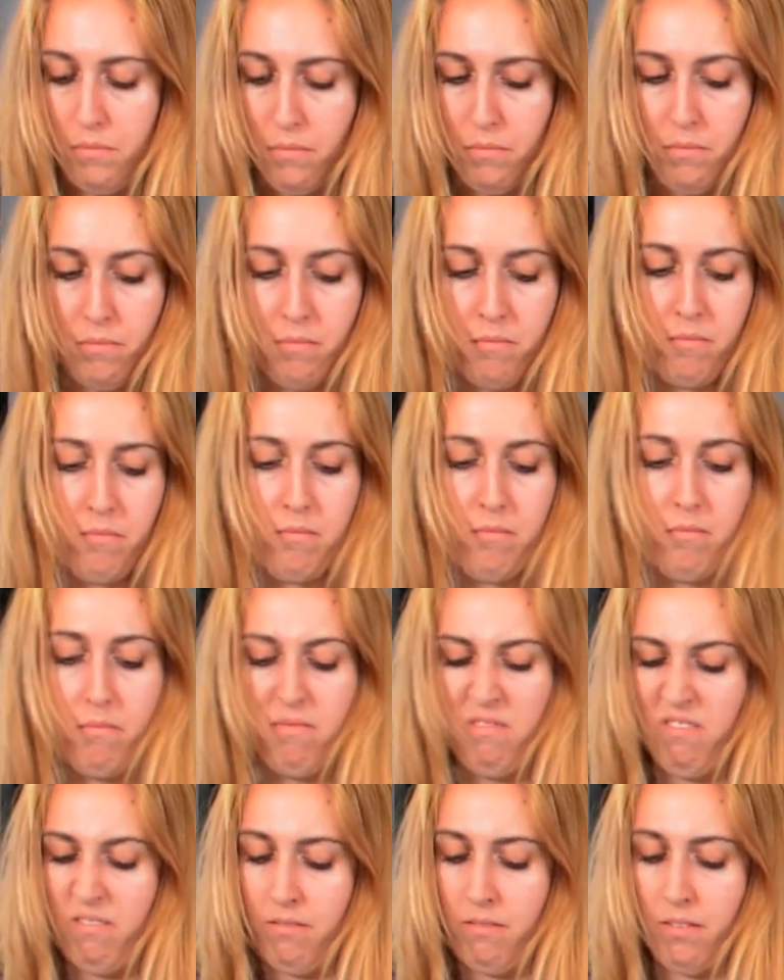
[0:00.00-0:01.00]
flour.
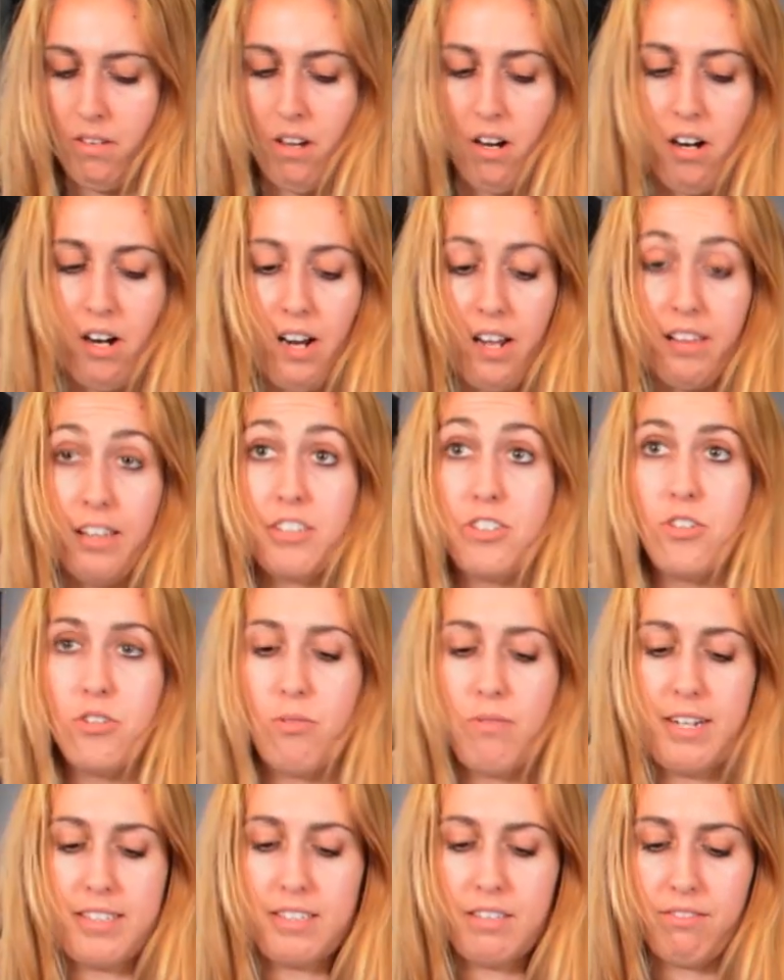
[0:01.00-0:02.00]
All right, let's do the
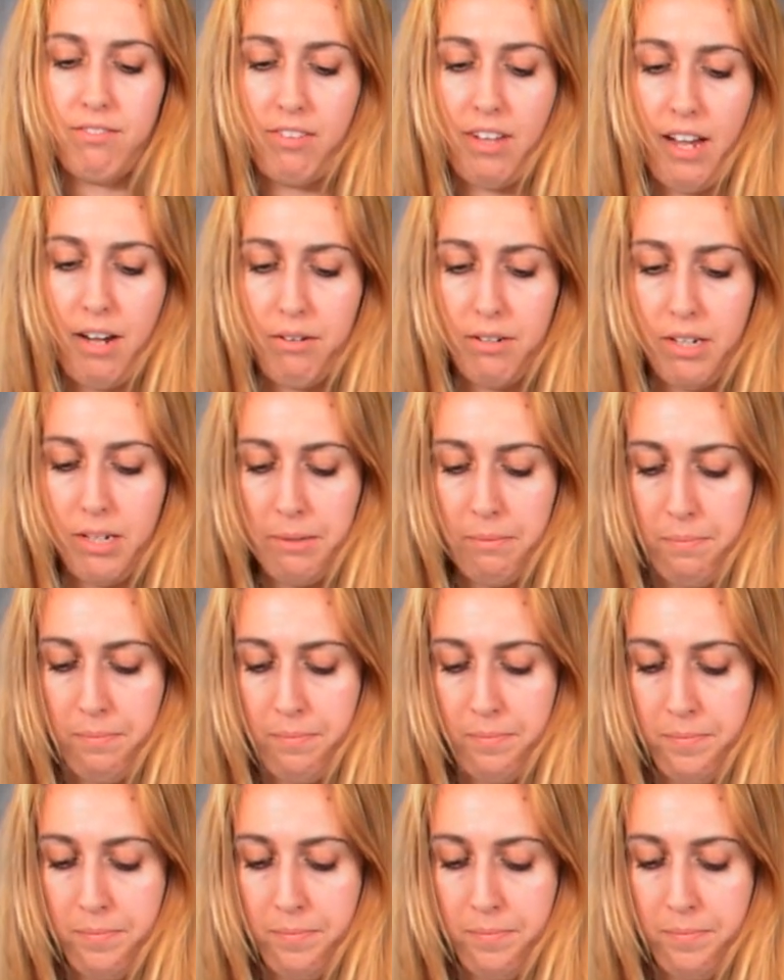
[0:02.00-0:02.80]
rest of the flour.